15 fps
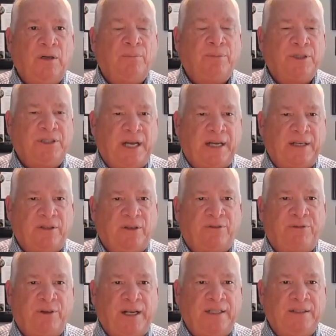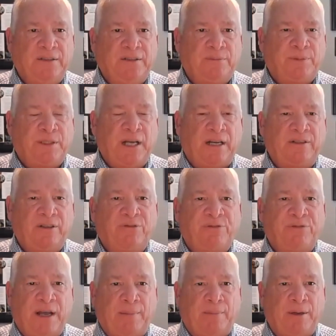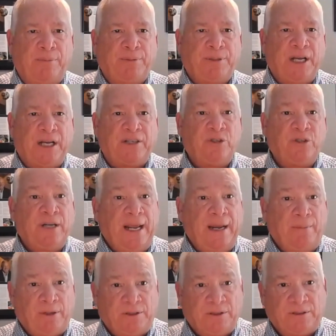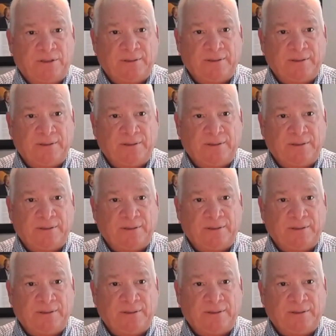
protect your friends, protect your family, protect your neighbors,